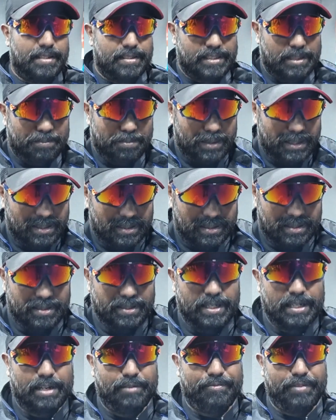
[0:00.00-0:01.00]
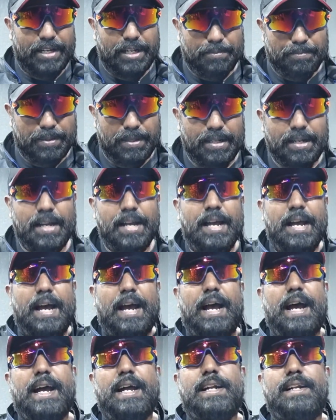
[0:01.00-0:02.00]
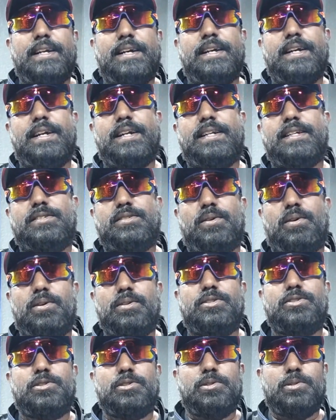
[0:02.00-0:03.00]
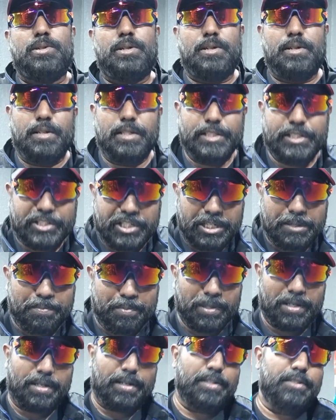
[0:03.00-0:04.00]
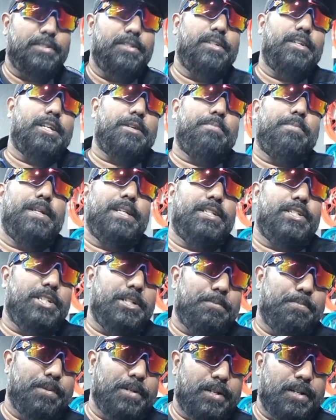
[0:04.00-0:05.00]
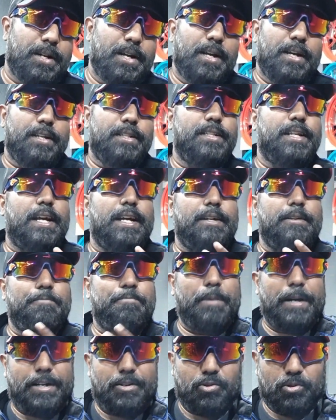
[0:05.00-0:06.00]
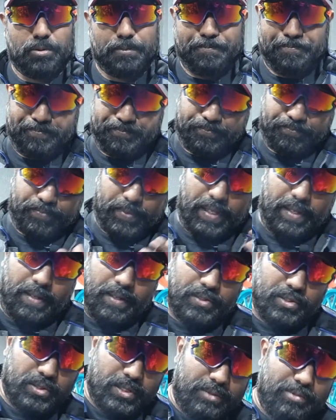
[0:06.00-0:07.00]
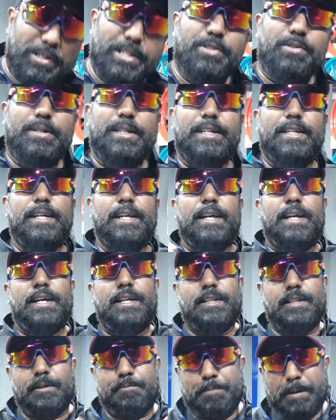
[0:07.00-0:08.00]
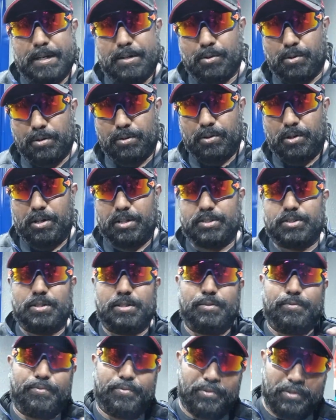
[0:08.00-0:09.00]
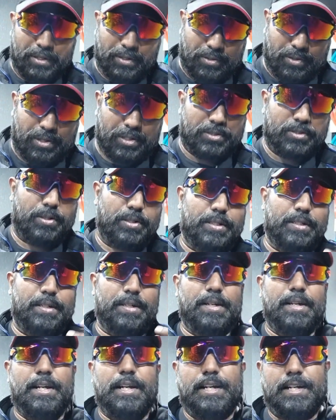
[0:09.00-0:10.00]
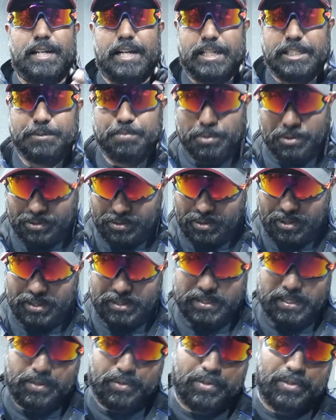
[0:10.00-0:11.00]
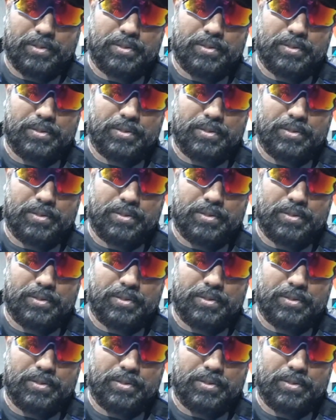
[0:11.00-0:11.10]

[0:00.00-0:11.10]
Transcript: is abundantly available, and it is also cheaper, considerably cheaper than petrol. So eventually the petrol costs or the fuel costs or the transport costs are going